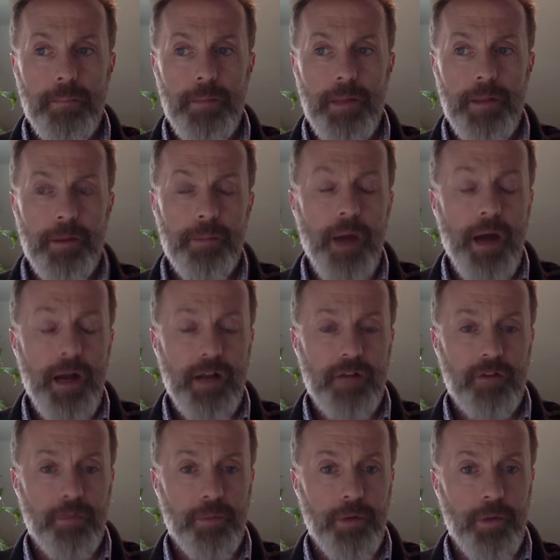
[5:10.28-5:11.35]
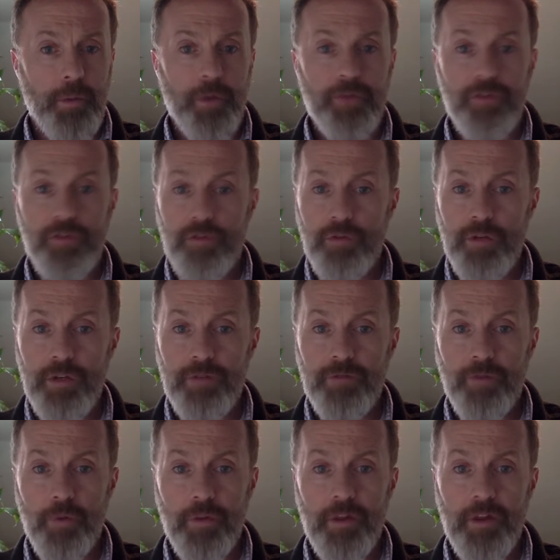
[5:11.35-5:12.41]
their bodies are pretty well suited
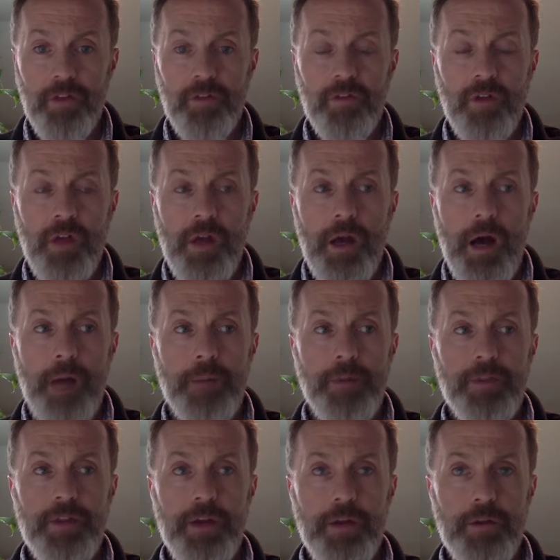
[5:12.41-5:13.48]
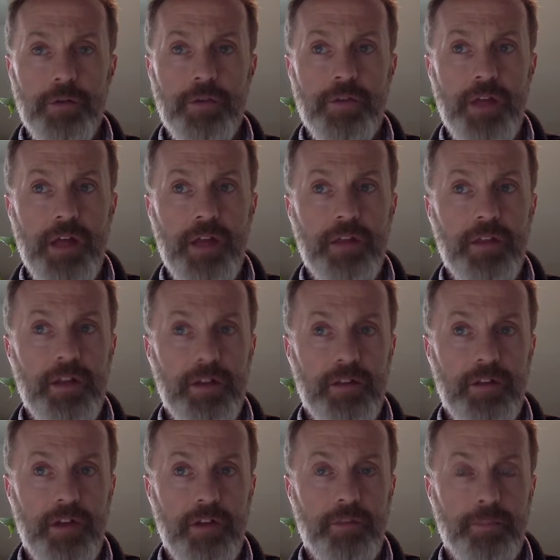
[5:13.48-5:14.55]
for this, but the other thing that
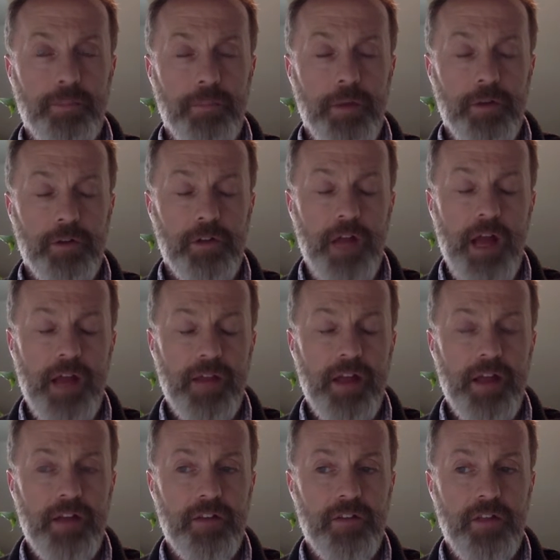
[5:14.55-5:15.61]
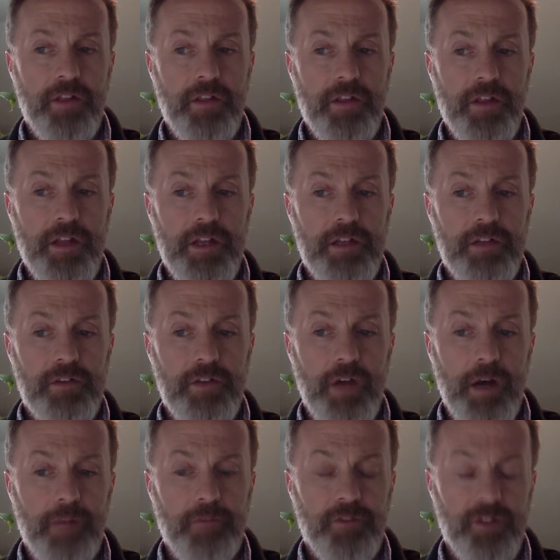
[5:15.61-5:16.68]
is underlying that is that the
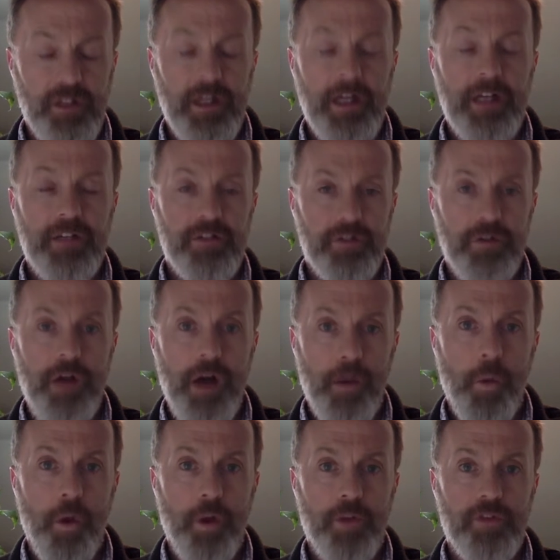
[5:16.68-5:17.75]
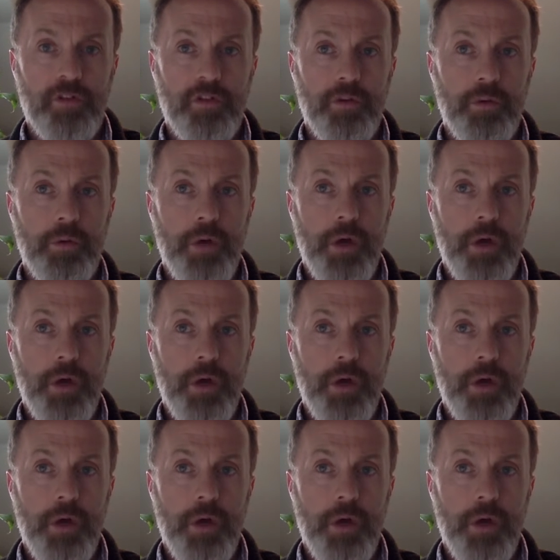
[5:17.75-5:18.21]
Talik do not want to